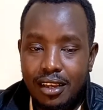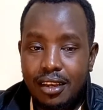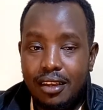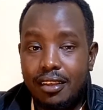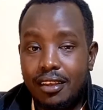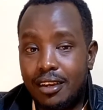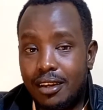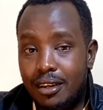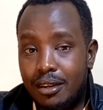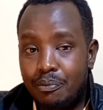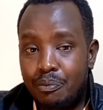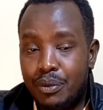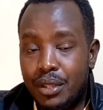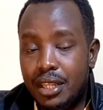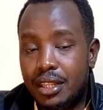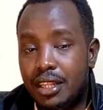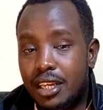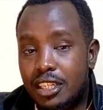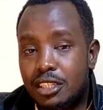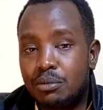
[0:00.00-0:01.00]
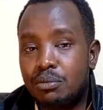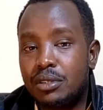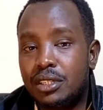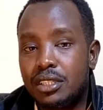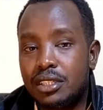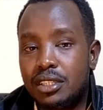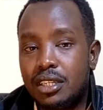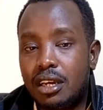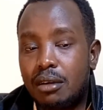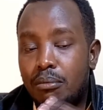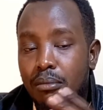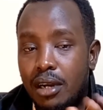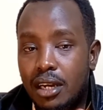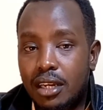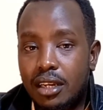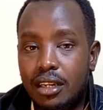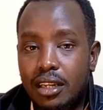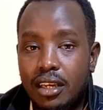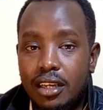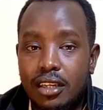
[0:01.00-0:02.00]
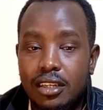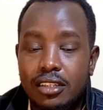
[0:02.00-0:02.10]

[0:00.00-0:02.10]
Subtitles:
Yeah, that means a bank like